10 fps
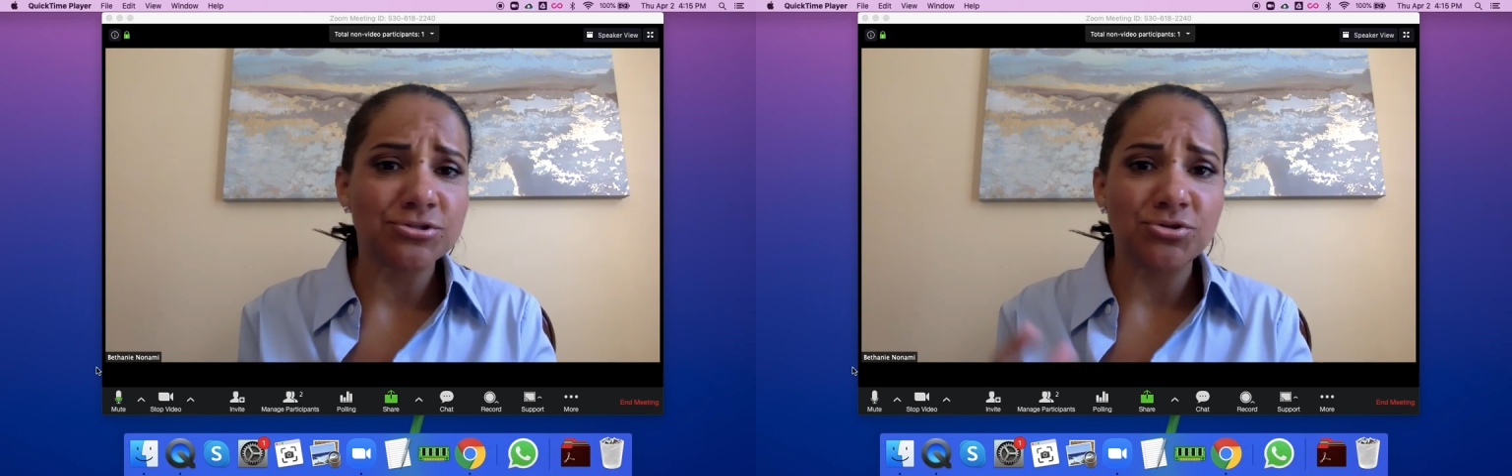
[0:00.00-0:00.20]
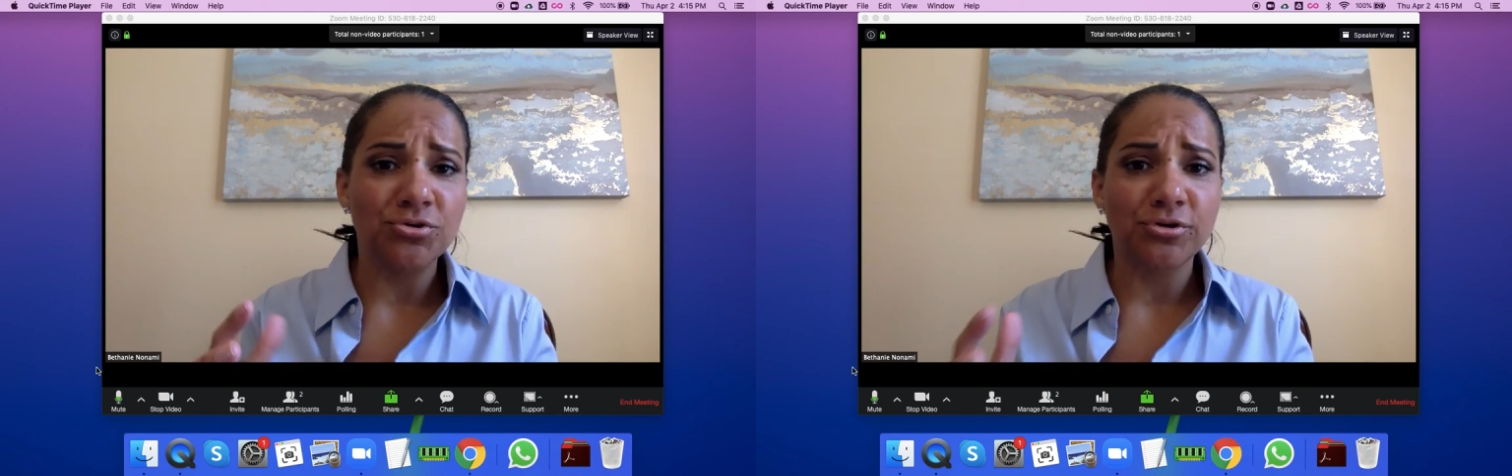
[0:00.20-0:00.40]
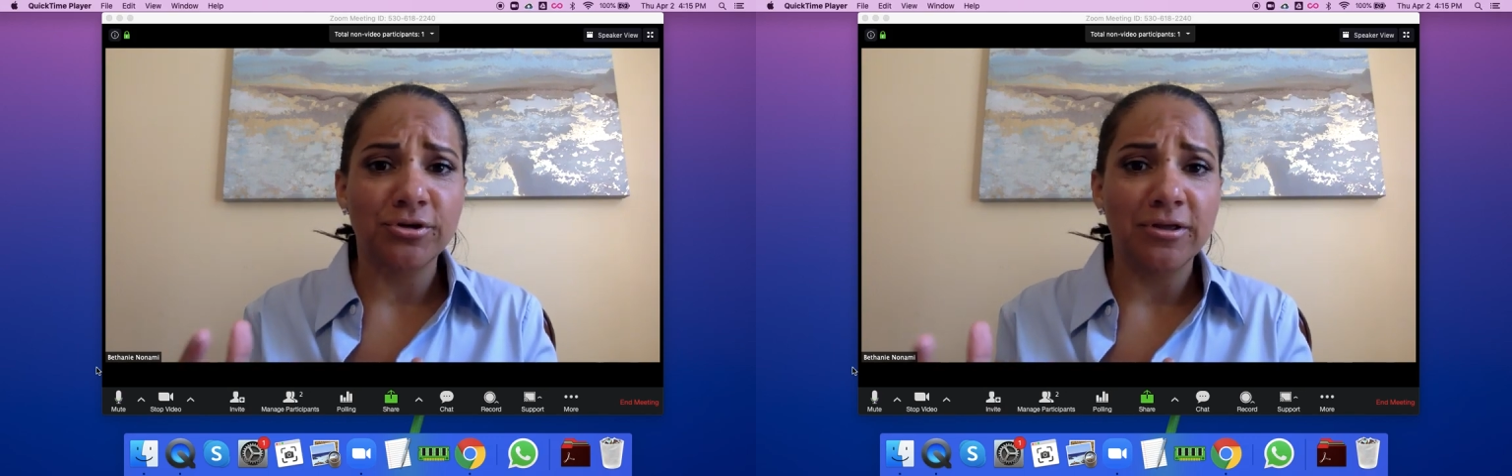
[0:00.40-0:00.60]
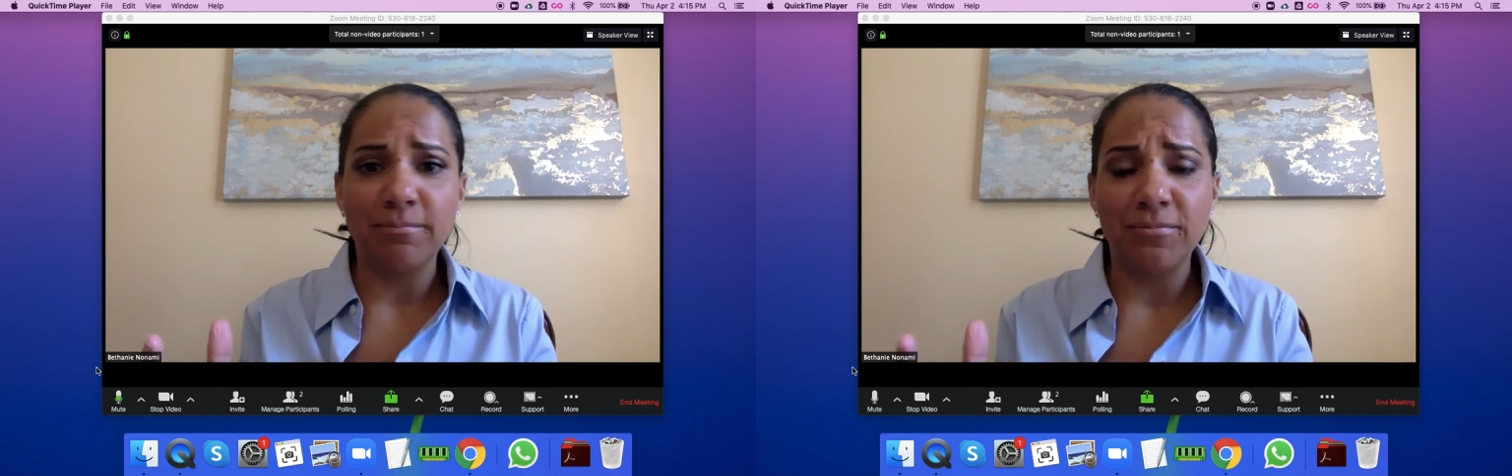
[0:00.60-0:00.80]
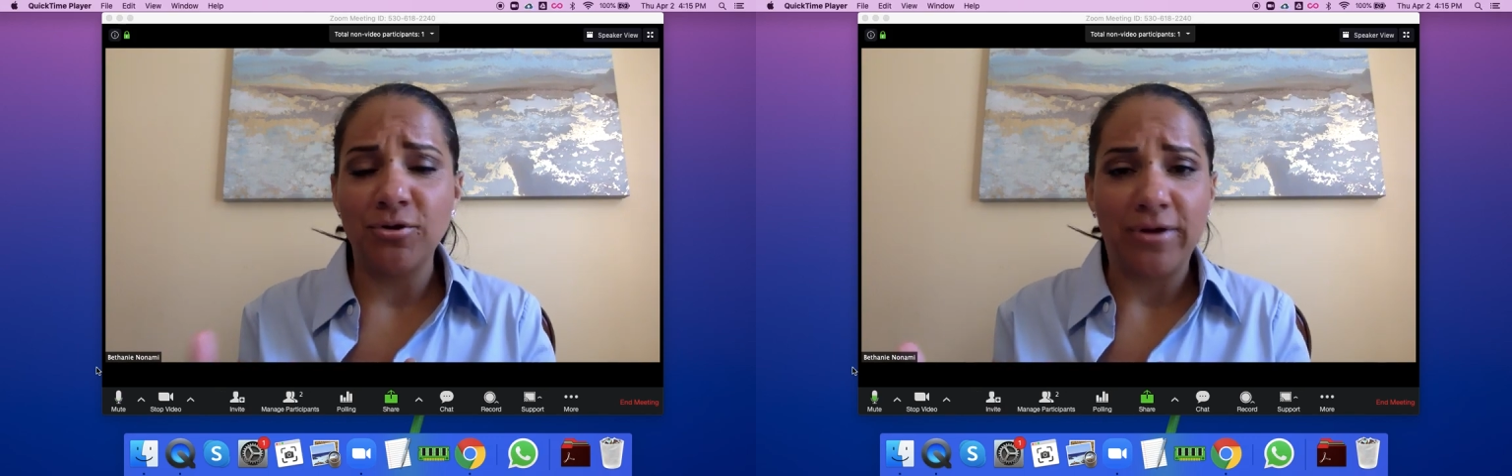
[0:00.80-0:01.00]
to
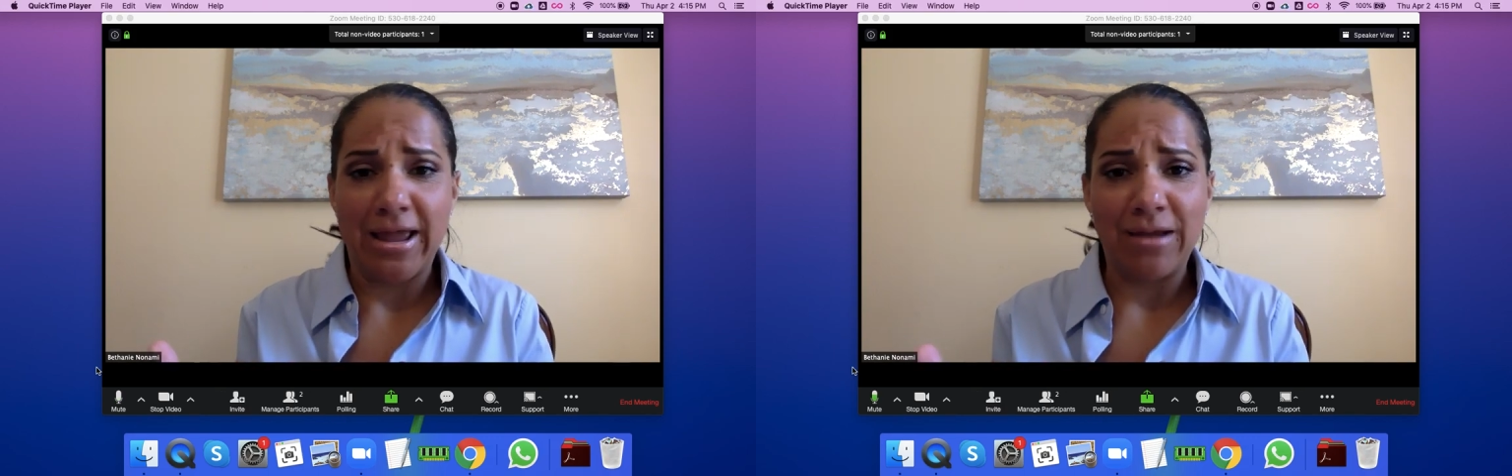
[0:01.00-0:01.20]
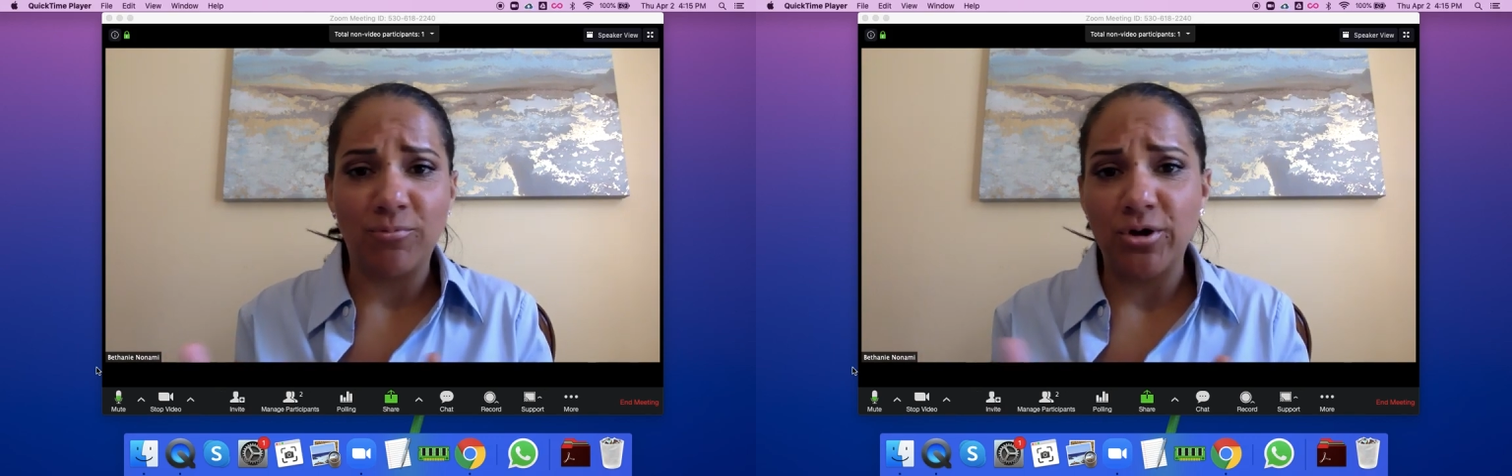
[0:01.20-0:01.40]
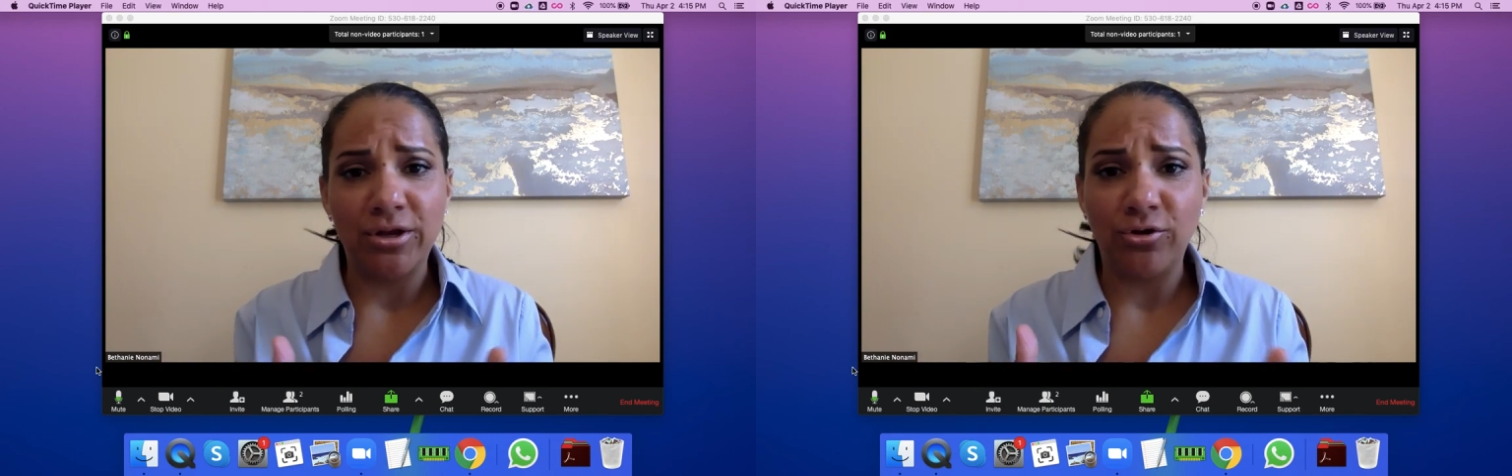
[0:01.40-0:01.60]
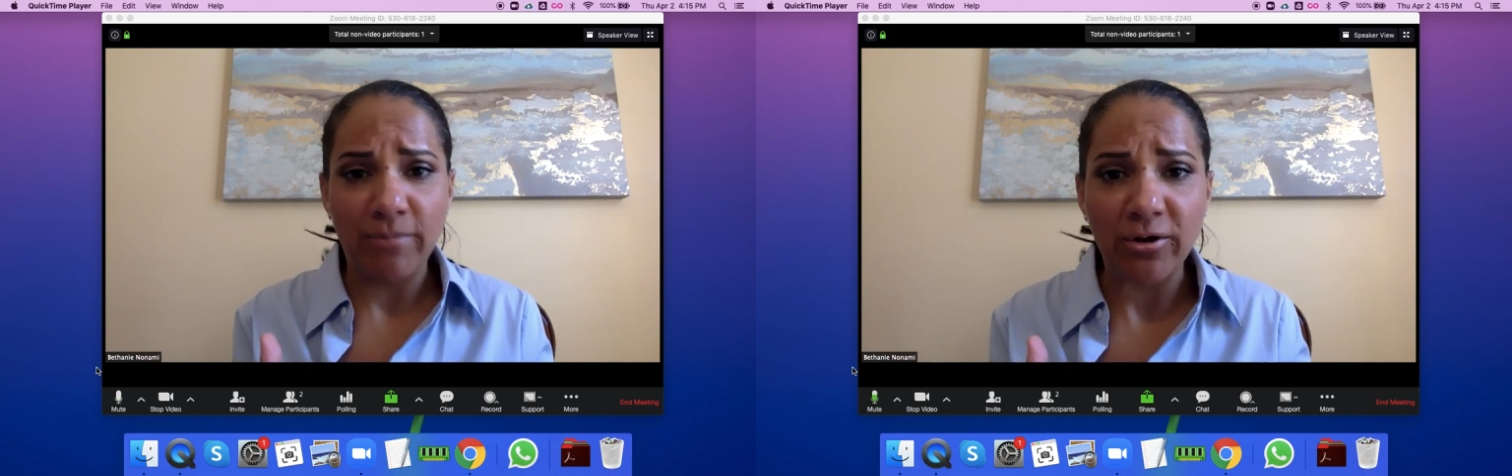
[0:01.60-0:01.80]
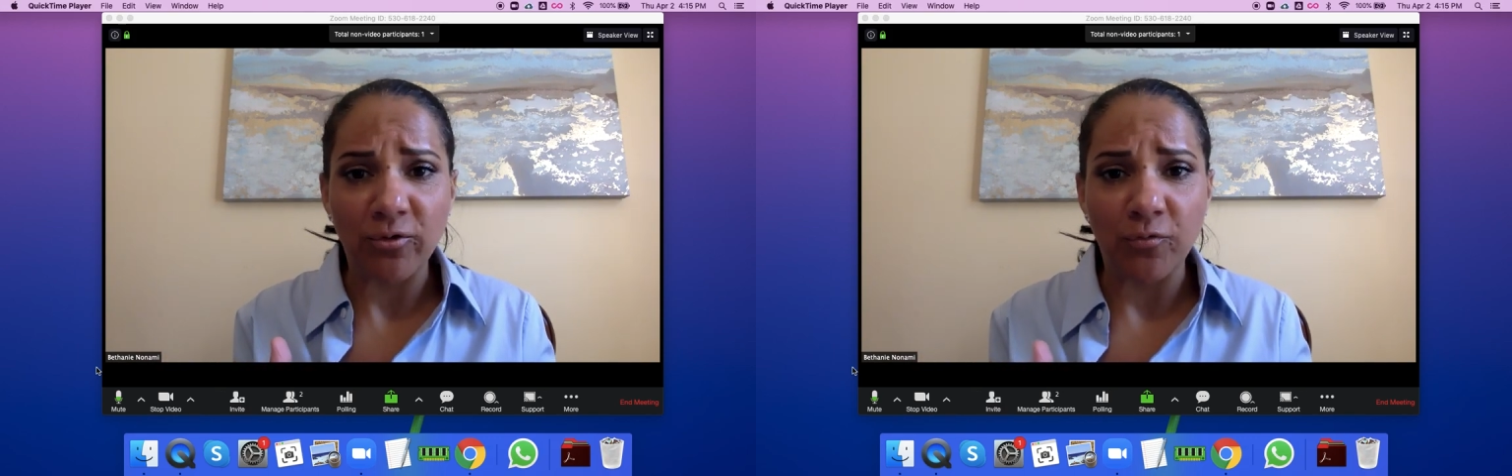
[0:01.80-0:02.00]
your camera and your
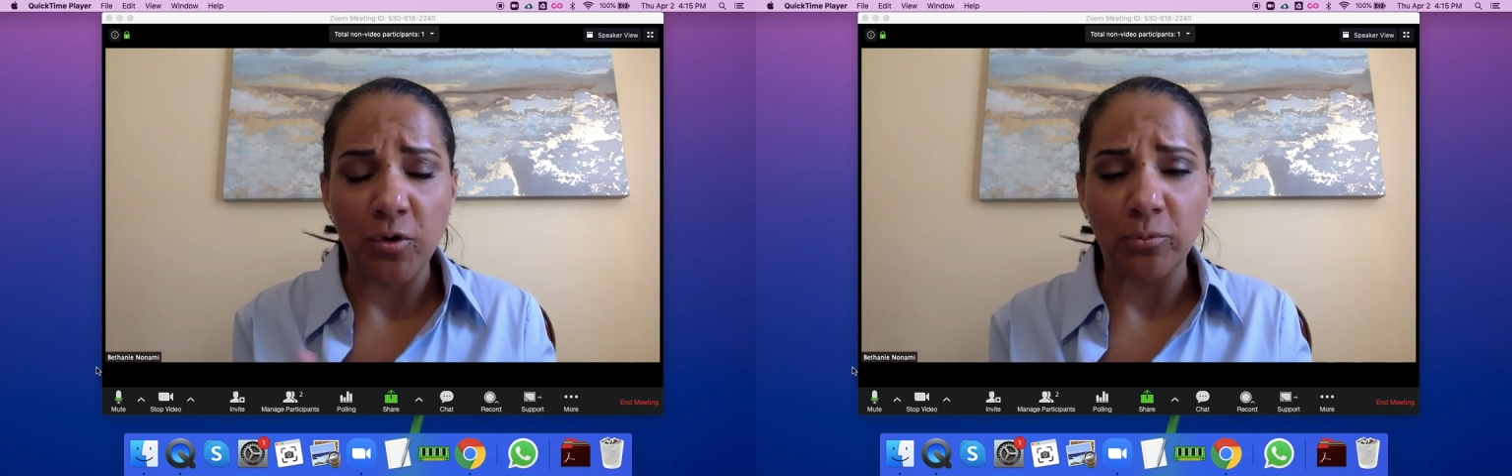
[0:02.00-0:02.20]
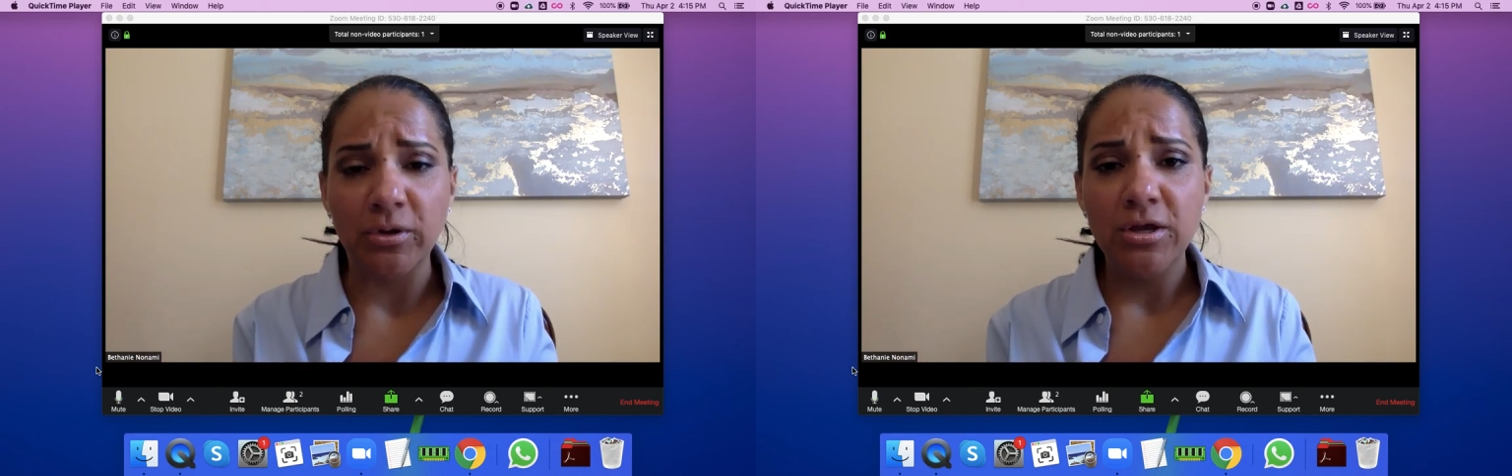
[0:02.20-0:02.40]
microphone.